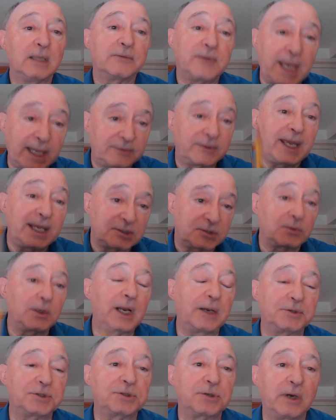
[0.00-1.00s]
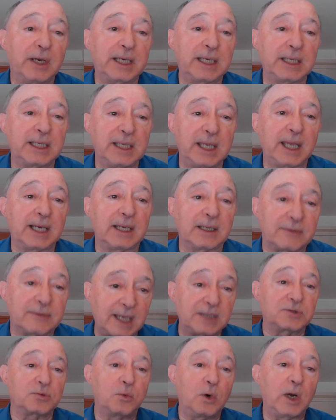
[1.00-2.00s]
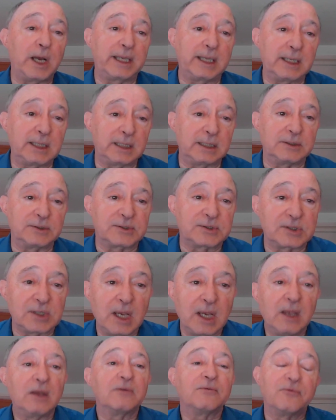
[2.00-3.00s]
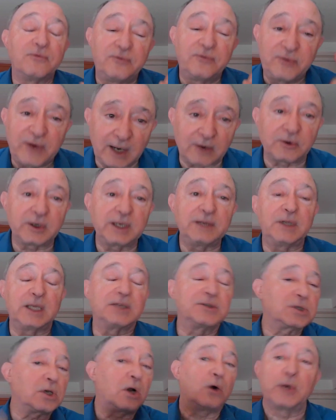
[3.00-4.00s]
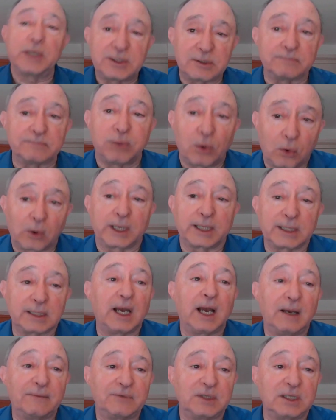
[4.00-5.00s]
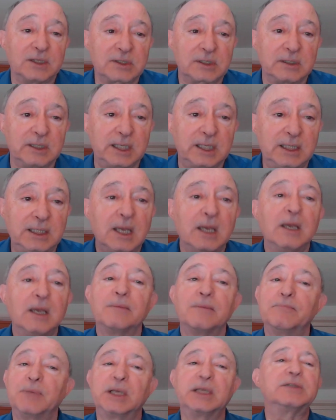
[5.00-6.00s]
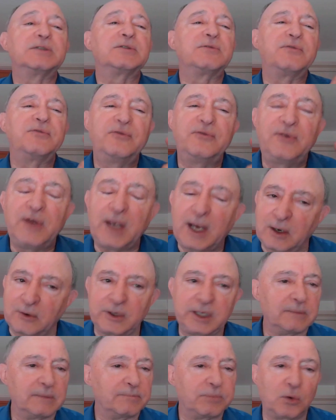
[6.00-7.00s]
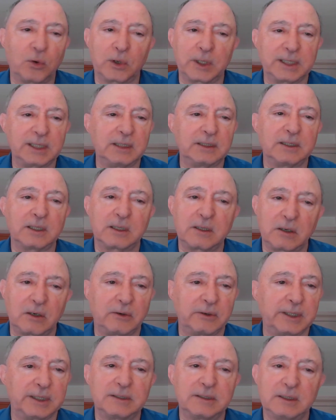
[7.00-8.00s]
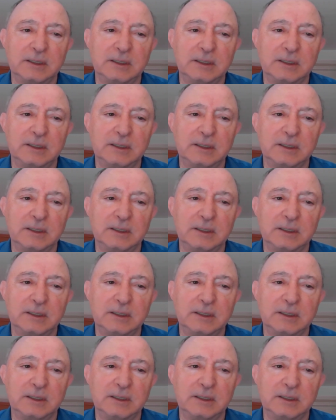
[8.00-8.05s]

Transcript: That's what I was trying to get at. That's why it is it's always important, obviously, but it's very important in the current